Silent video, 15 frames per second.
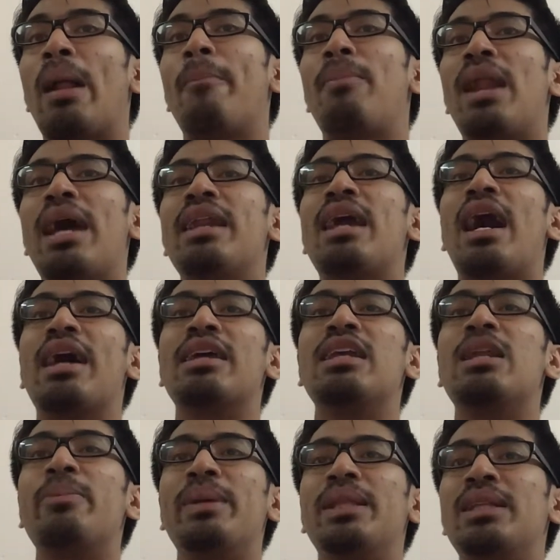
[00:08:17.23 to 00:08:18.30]
Plant Hire
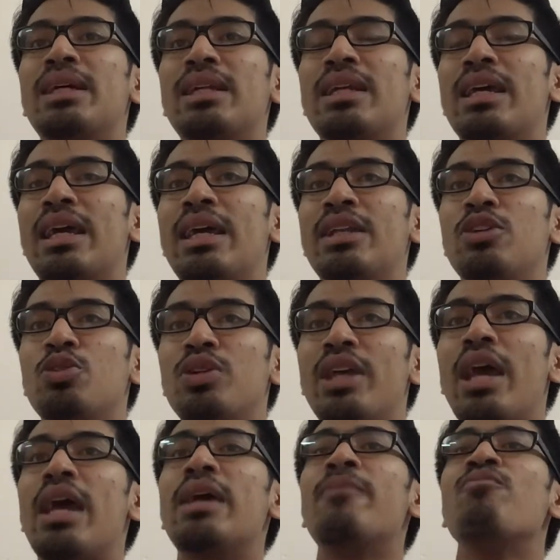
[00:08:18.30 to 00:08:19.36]
Limited in
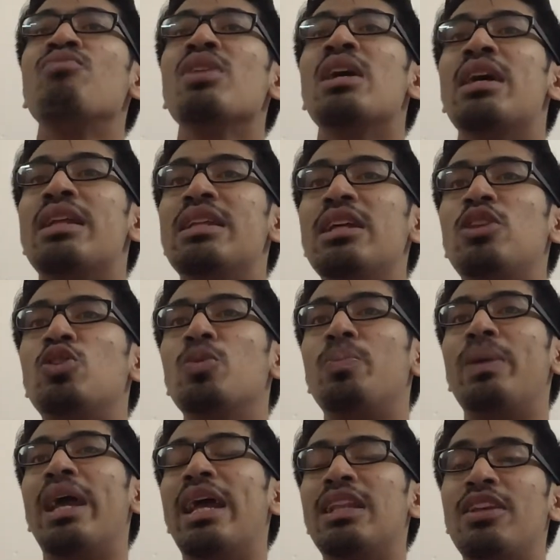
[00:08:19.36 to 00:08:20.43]
UK need to
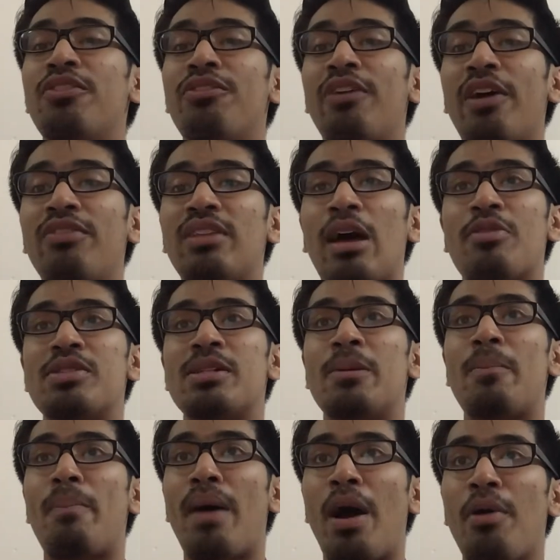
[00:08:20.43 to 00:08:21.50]
pay
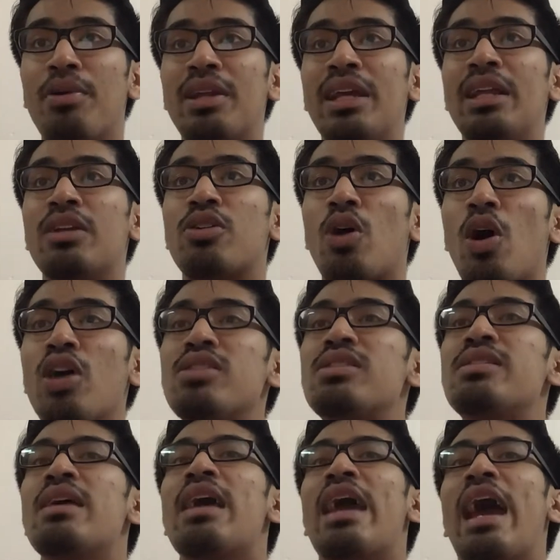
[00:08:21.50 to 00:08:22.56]
£85,000 in
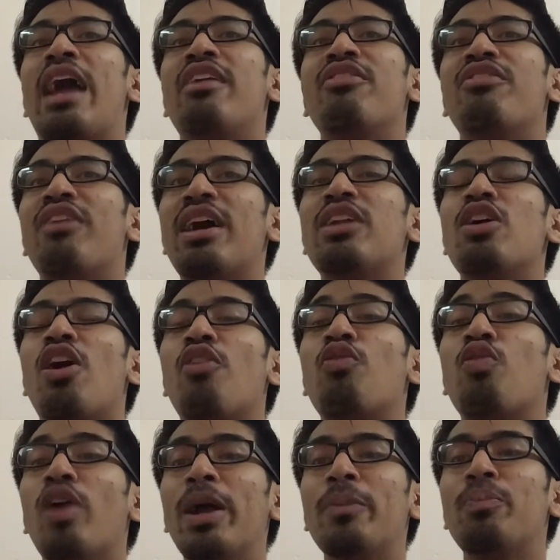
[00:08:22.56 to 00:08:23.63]
costs and fine of
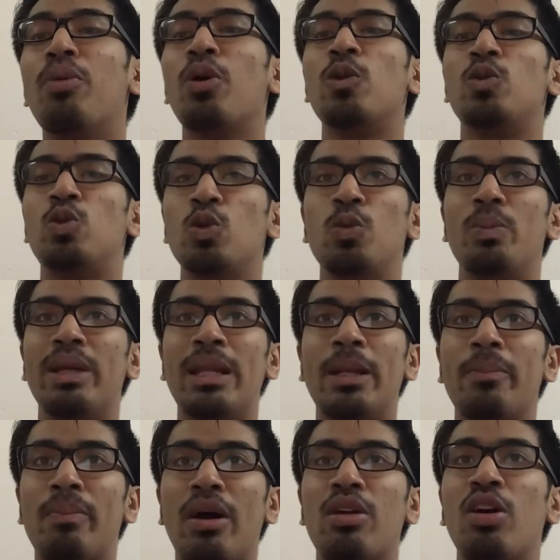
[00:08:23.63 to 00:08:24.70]
£1.2
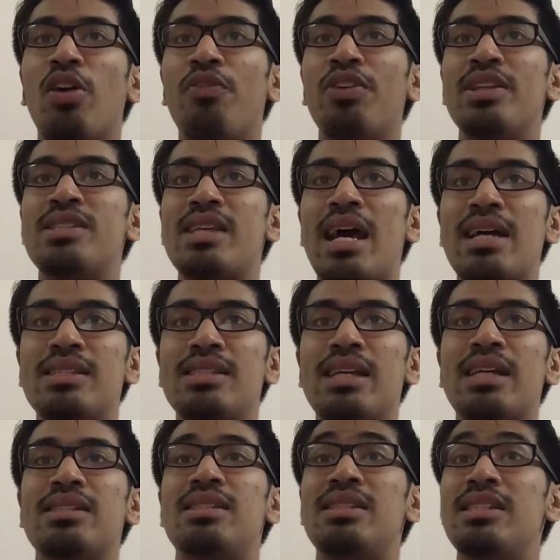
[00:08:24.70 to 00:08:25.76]
million of its
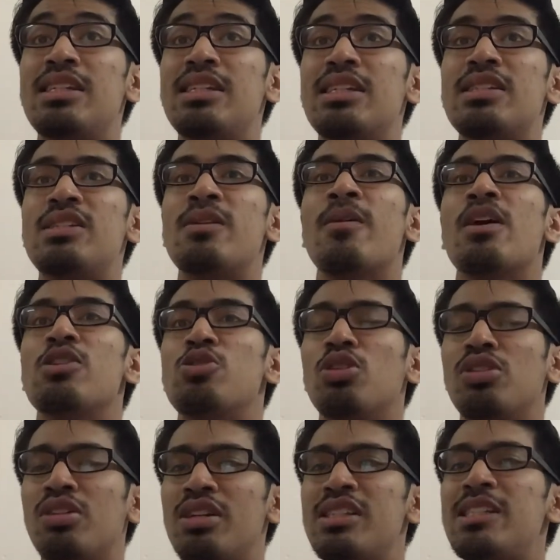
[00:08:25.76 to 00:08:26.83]
assets seized. So
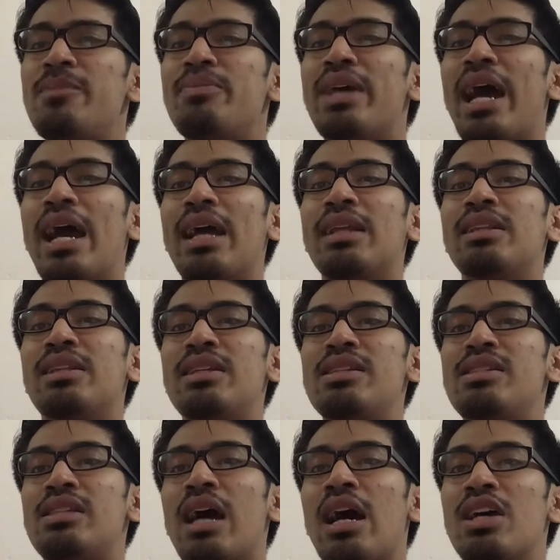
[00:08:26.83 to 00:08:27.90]
the reason behind
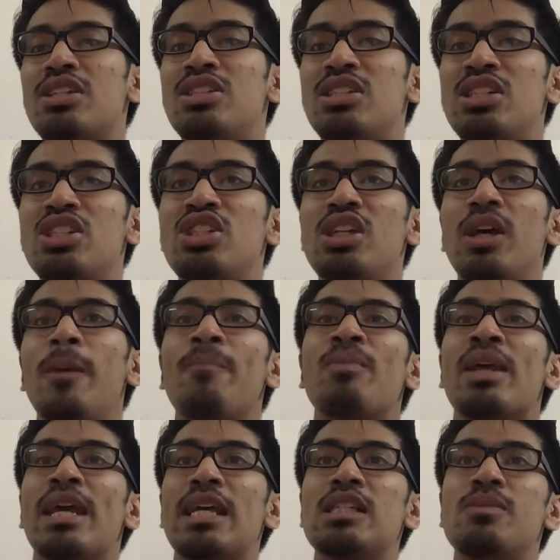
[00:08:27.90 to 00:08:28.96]
this seizure
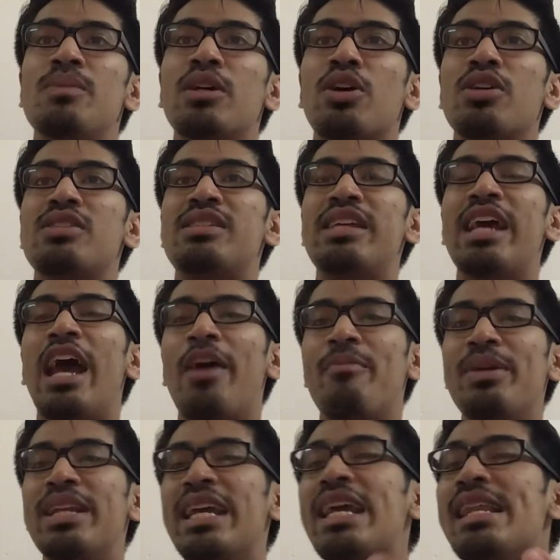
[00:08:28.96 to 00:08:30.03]
is because they have
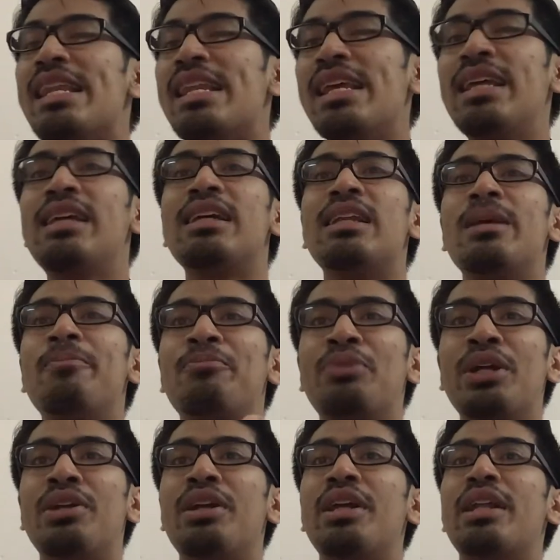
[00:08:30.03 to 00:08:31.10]
been illegally
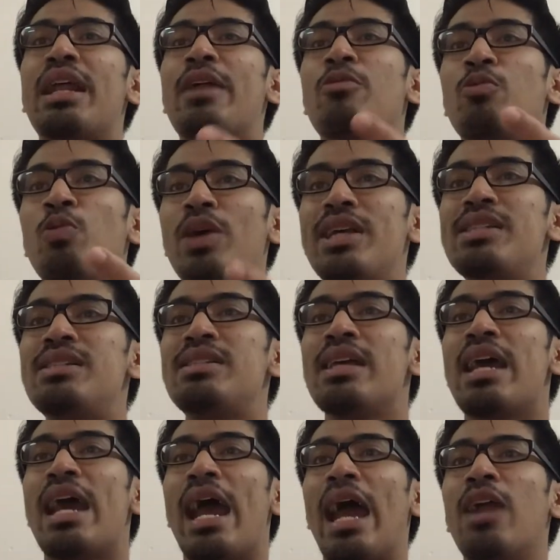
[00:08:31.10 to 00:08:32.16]
buried waste
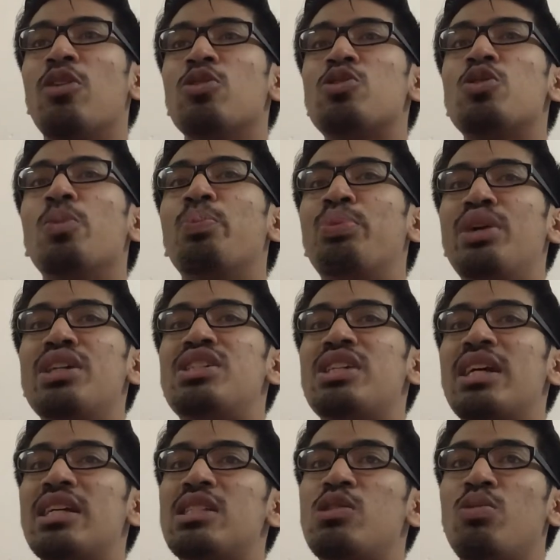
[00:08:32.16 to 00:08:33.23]
and also breached
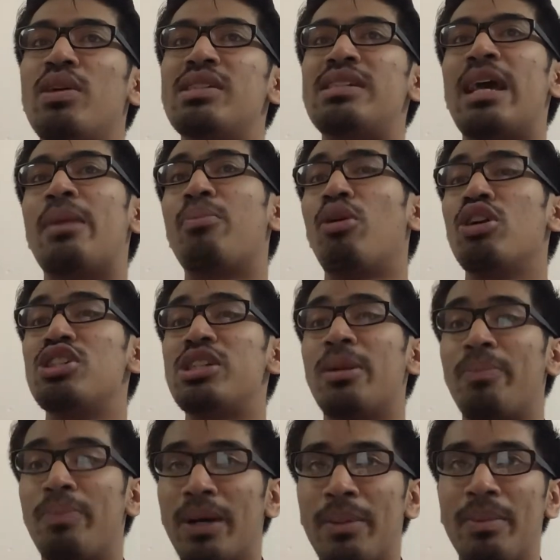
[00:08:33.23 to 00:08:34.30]
its waste and pollution
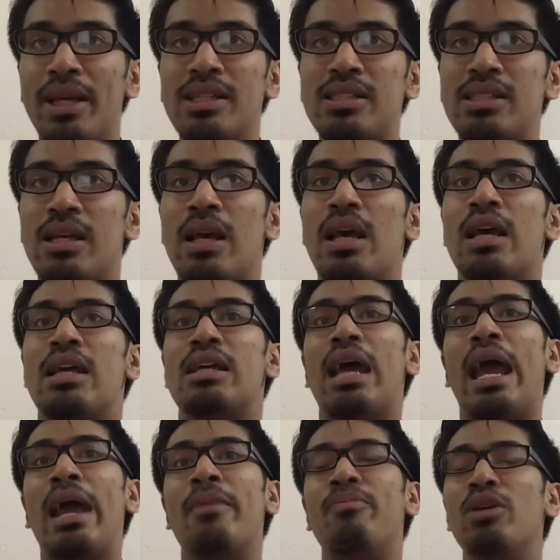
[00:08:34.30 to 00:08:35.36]
permits.
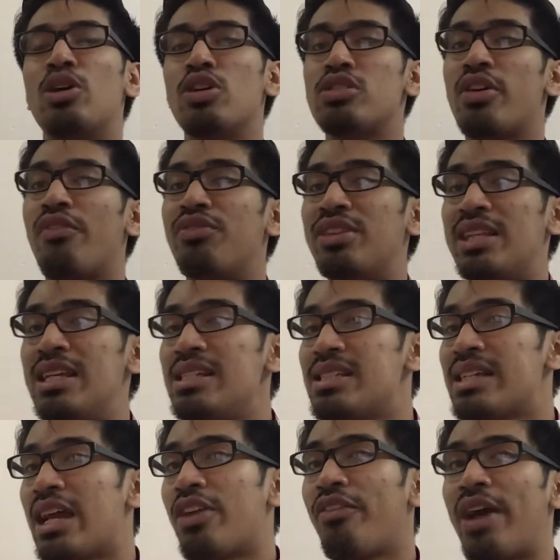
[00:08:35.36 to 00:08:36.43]
And because of these
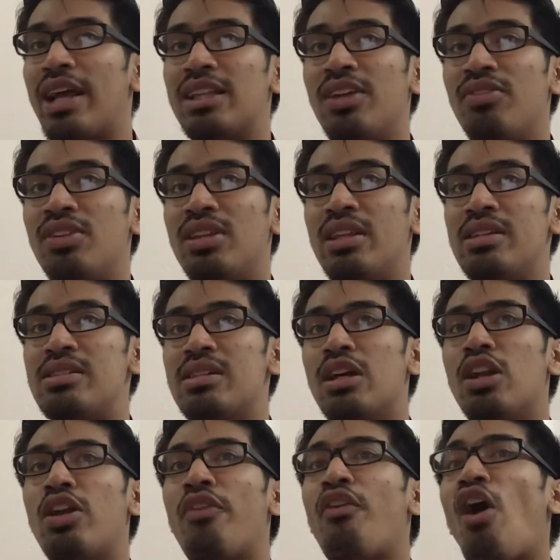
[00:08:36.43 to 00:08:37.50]
kind of activities, a
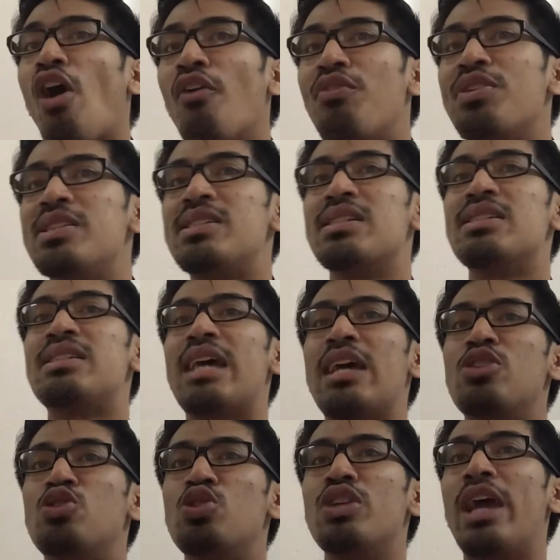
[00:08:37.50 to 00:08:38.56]
lot of officers
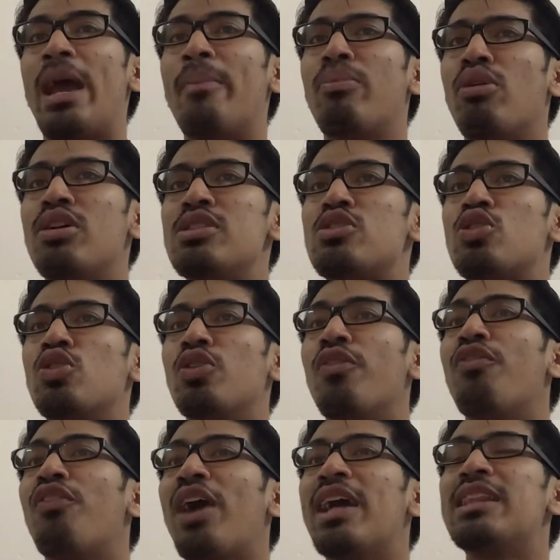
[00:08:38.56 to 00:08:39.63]
and junior employees could
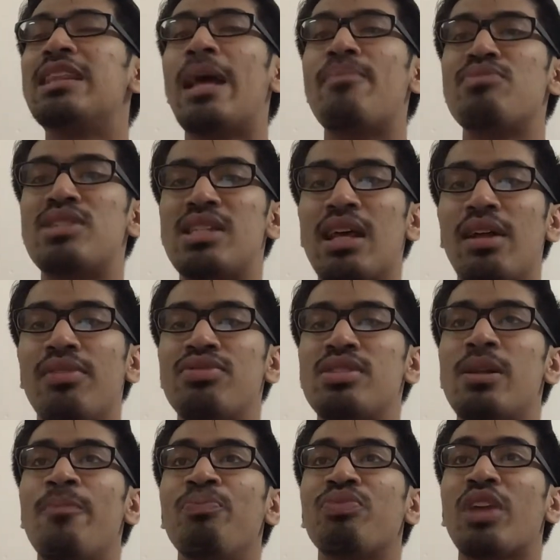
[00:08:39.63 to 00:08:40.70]
find themselves
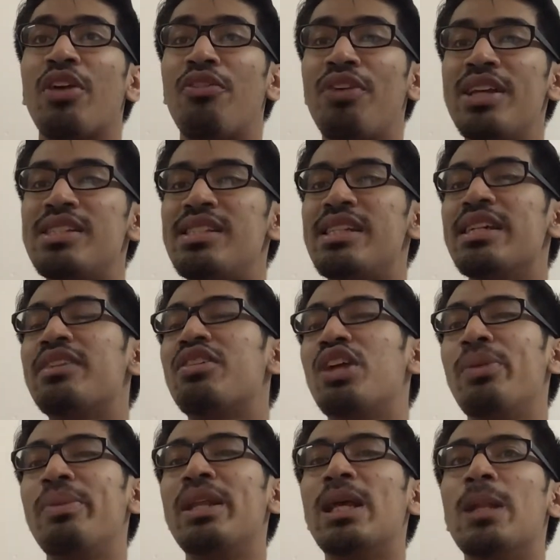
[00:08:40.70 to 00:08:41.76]
facing
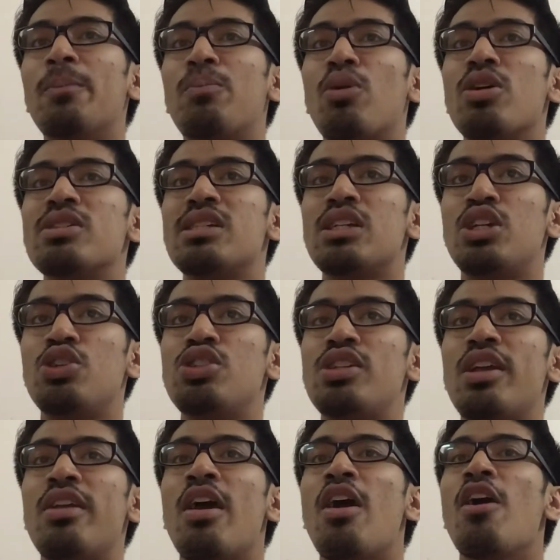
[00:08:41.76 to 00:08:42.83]
criminal
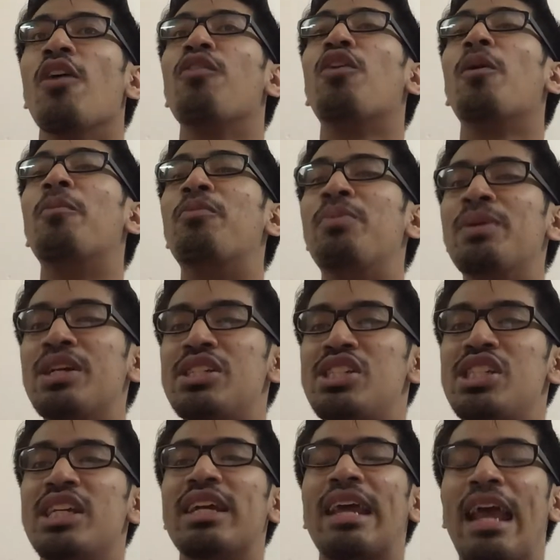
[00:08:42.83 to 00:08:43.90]
prosecution for
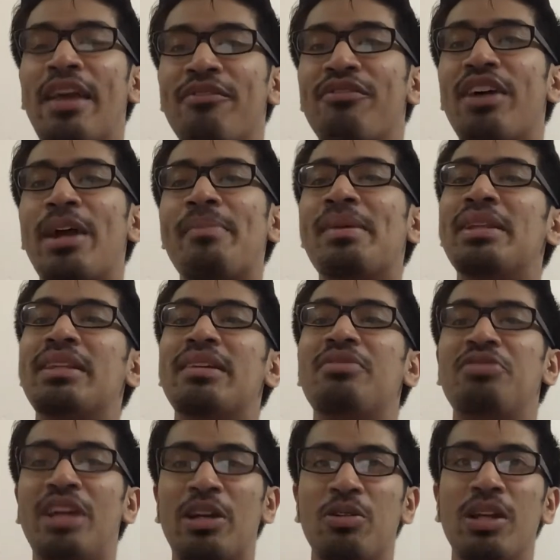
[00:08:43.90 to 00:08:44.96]
breaching environmental
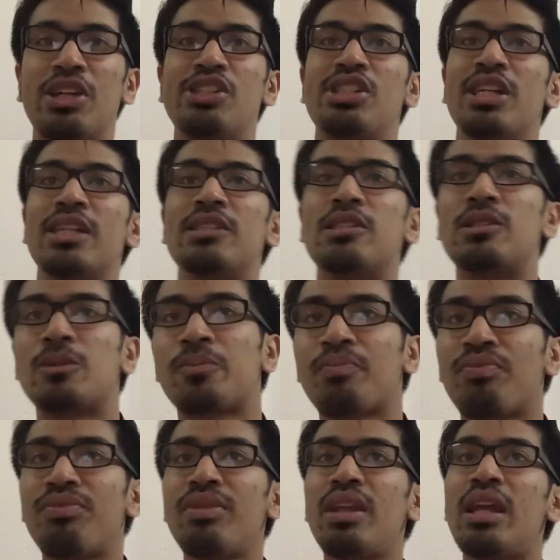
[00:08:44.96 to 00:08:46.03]
regulation.
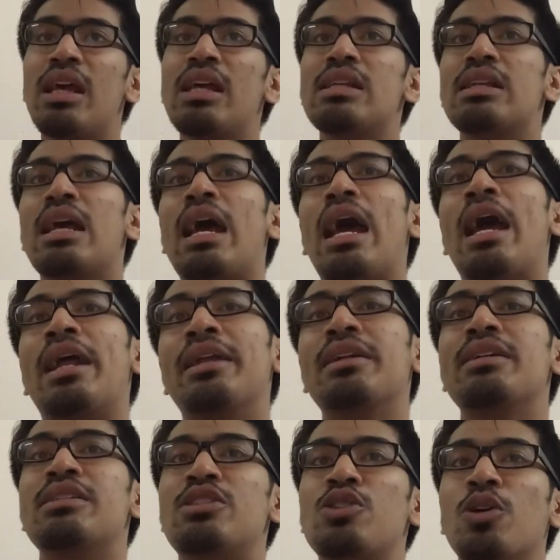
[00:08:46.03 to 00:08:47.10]
And
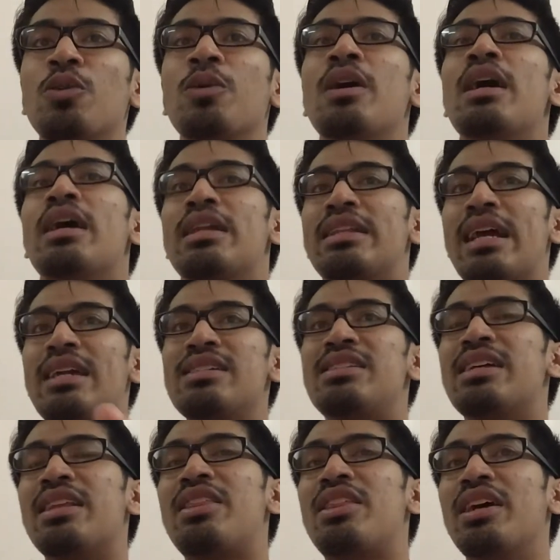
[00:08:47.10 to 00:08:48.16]
so that is
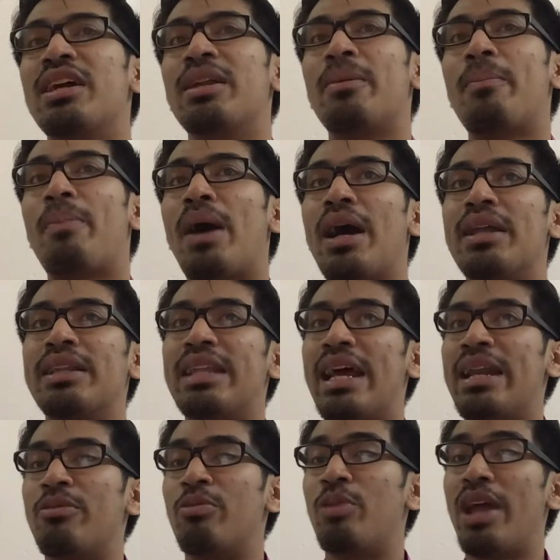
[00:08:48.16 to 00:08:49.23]
the third part
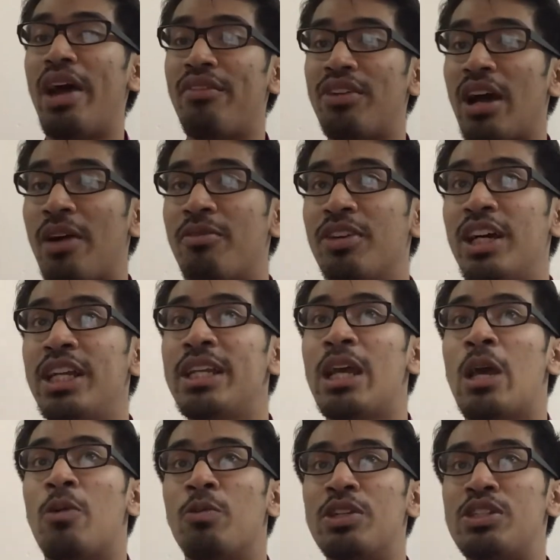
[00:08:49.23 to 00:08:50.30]
that we have covered,
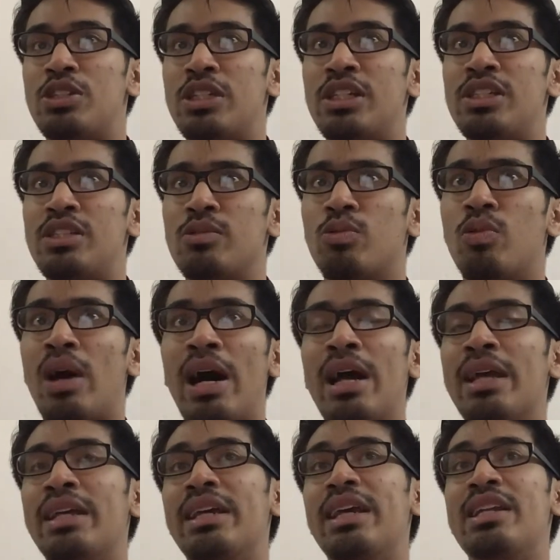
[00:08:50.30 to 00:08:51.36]
which is
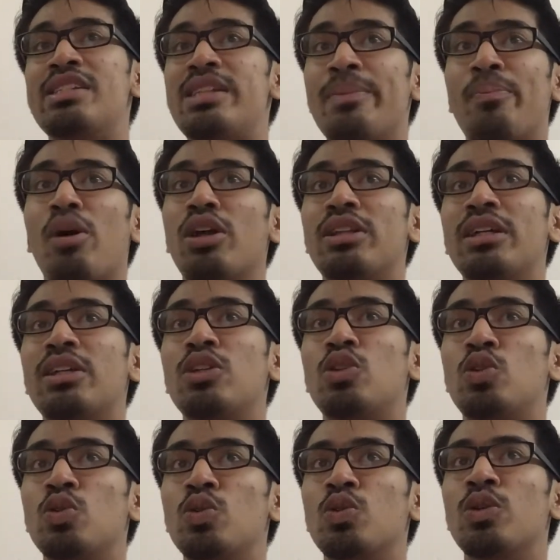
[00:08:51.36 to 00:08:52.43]
why it is
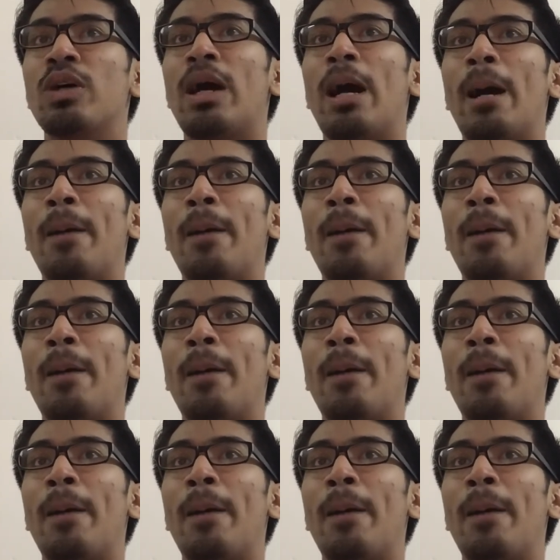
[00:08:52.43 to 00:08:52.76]
important to,